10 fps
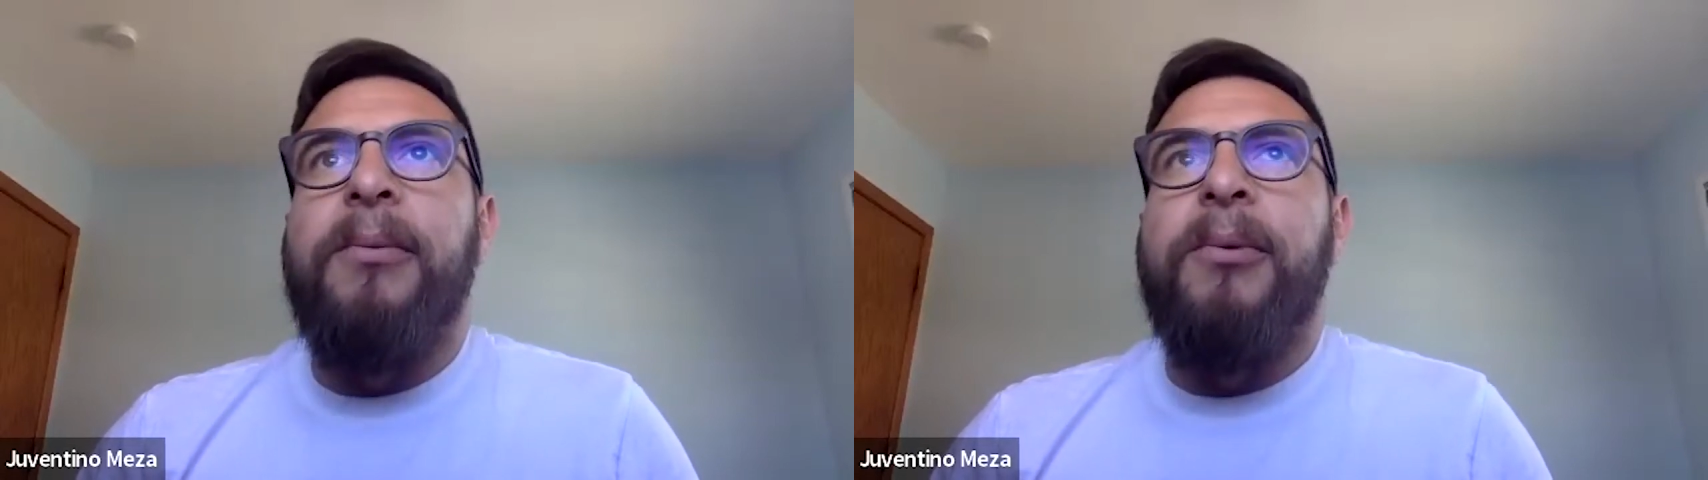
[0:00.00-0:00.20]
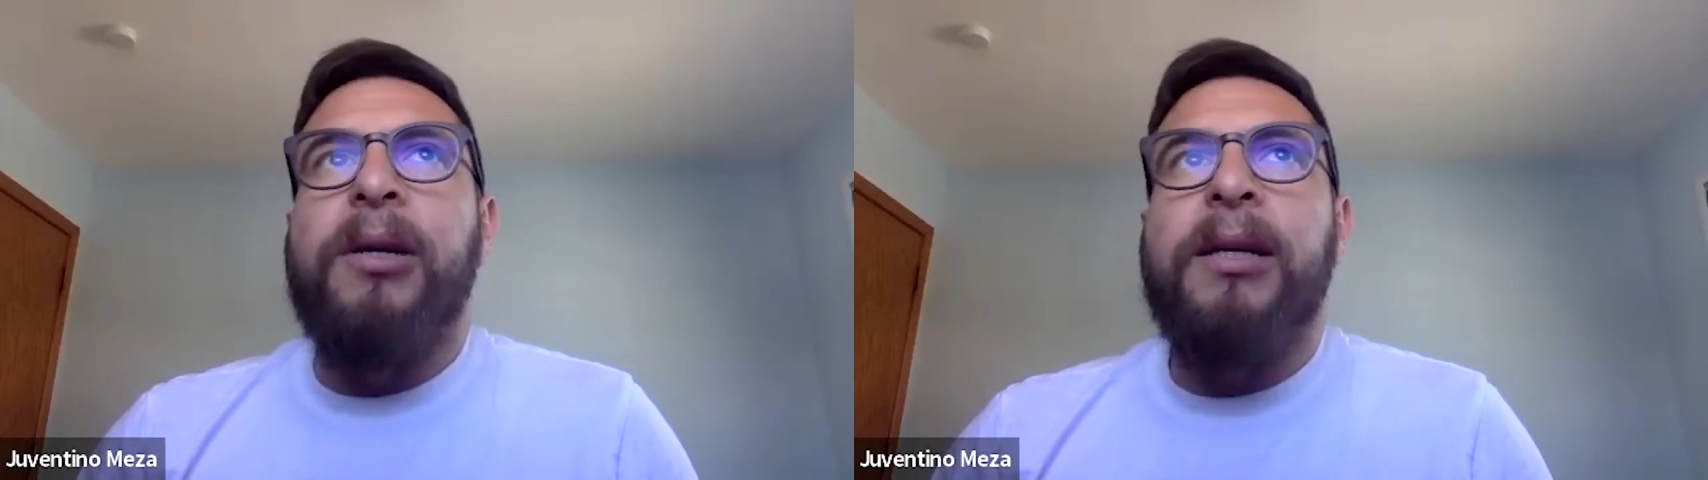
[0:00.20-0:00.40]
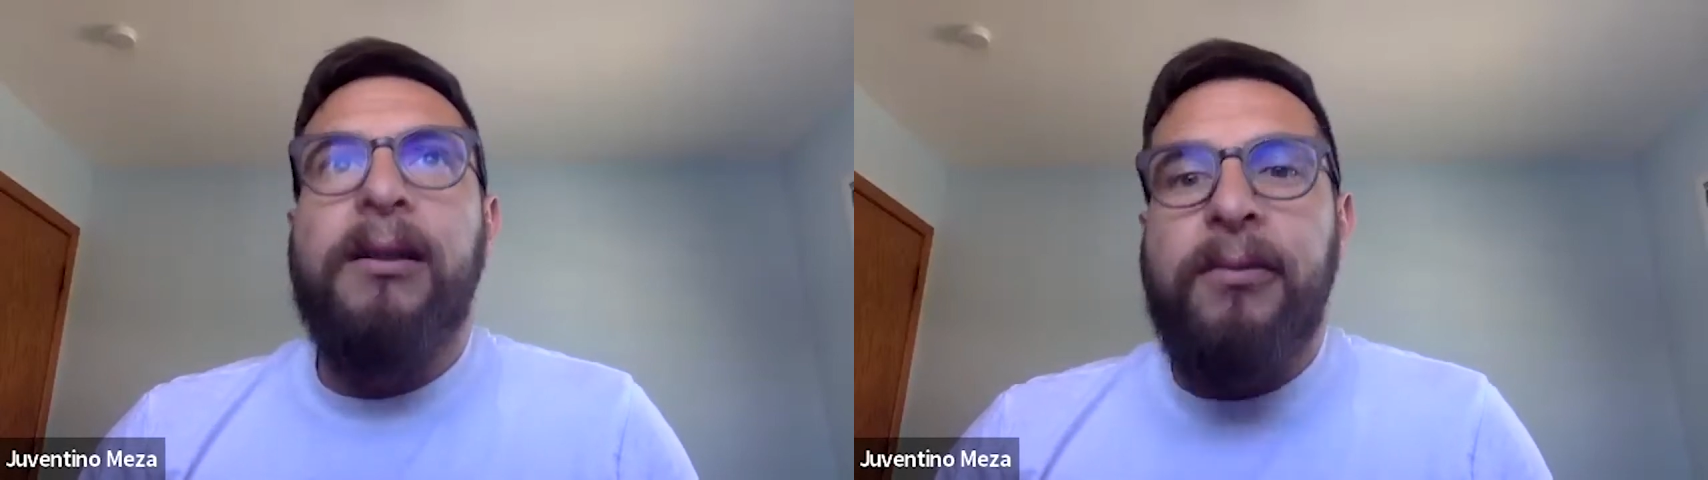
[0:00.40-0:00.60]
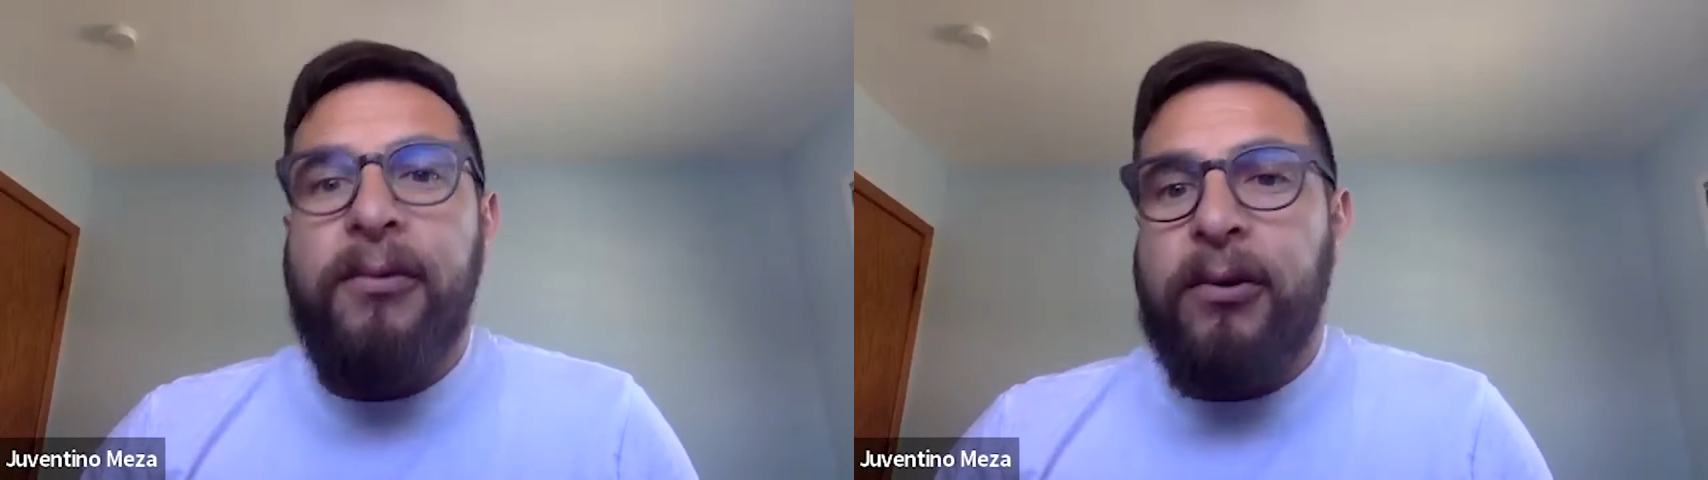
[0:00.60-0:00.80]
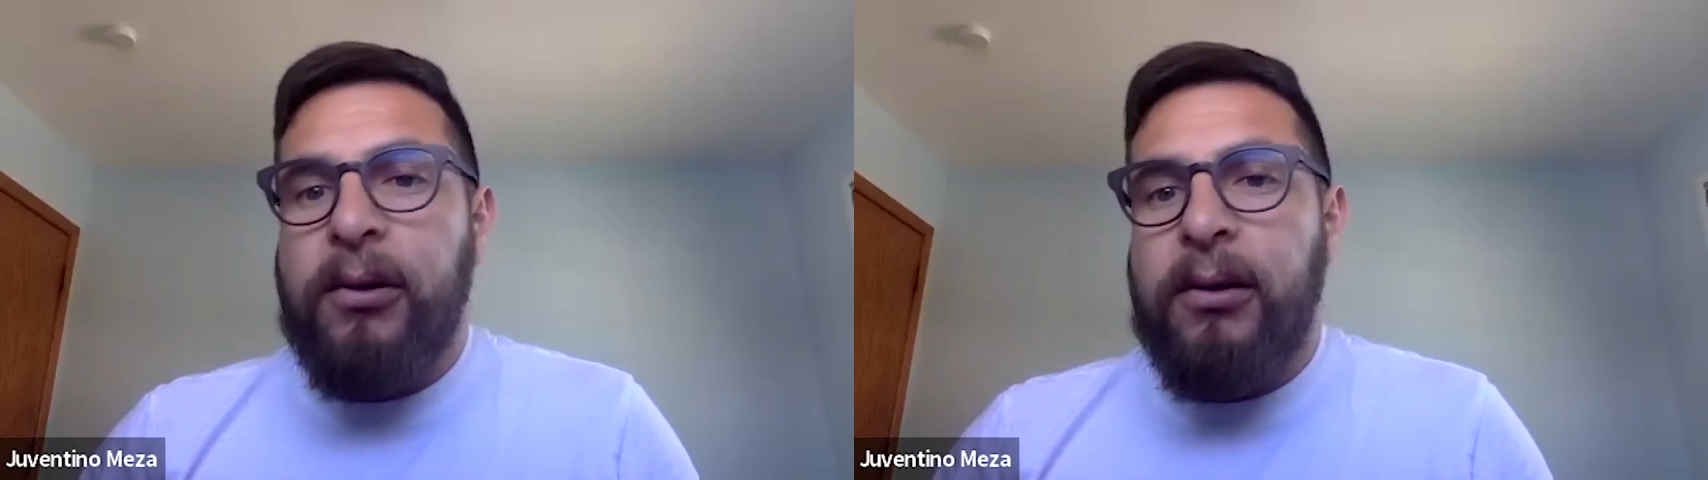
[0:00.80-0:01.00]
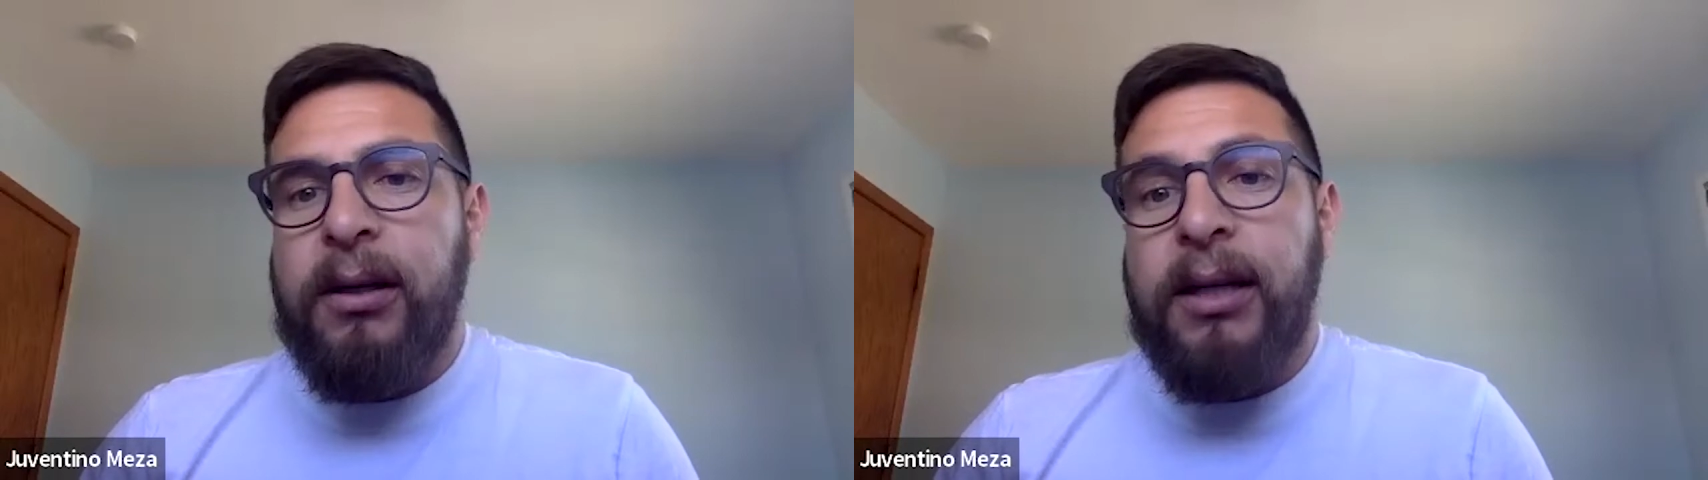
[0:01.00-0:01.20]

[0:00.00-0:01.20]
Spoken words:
working for